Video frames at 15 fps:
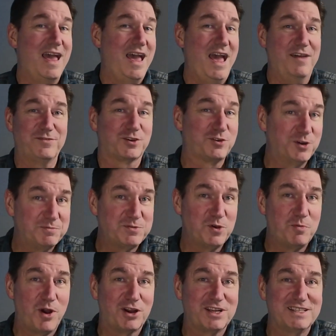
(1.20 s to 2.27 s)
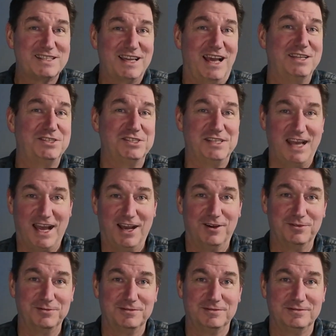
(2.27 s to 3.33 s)
Have the crypto markets got you
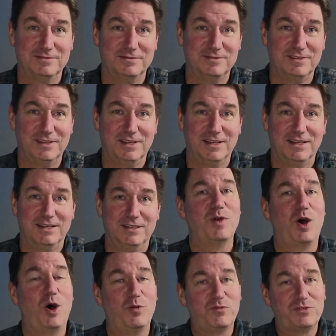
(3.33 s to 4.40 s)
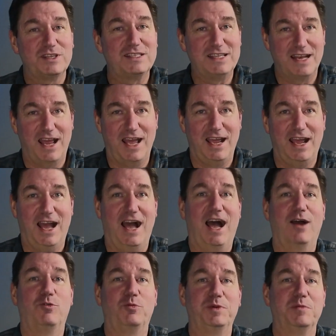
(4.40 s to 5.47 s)
down? Hopefully today I
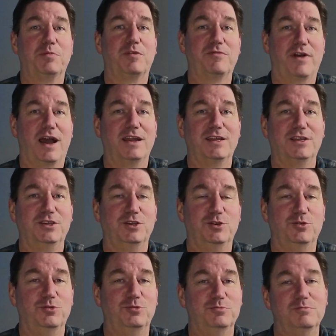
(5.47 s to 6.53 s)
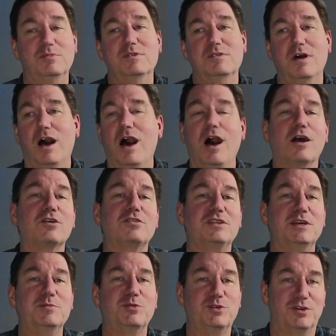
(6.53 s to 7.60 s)
will be providing you a
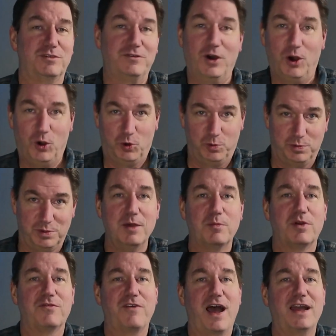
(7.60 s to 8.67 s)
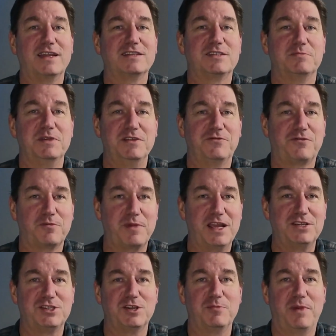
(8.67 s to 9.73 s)
glimmer of hope, providing some
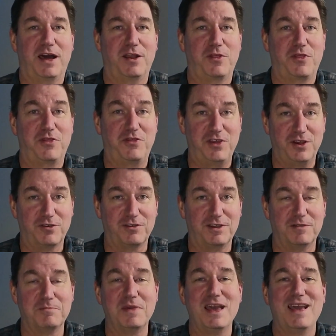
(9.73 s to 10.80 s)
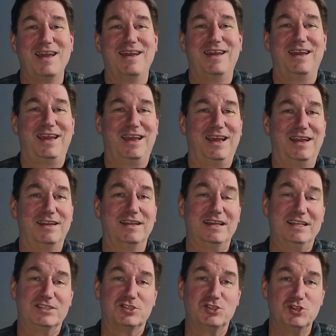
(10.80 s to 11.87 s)
information about Ethereum and
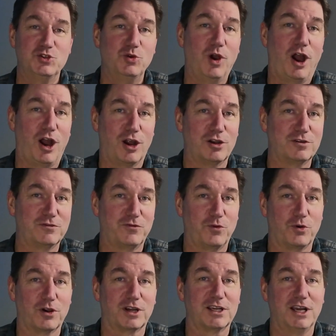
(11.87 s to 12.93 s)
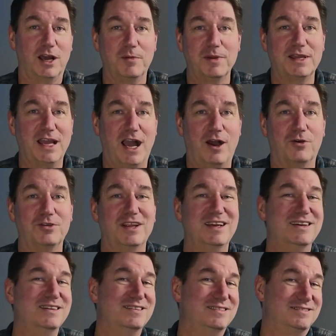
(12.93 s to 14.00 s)
its new hard fork coming out,
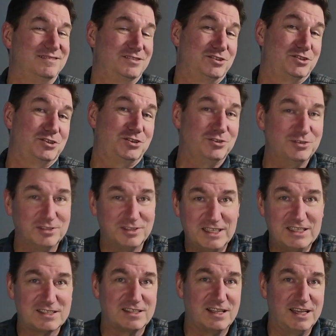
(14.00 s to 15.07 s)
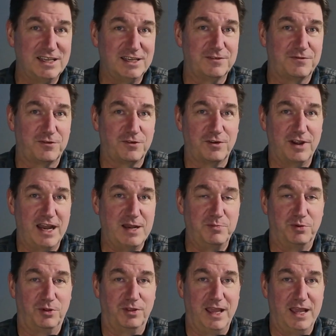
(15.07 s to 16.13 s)
currently slated for
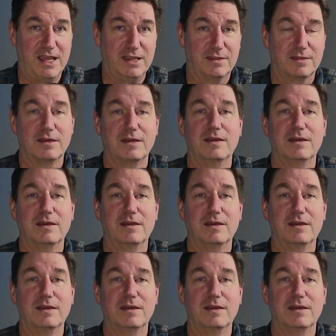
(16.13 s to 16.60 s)
April 8th,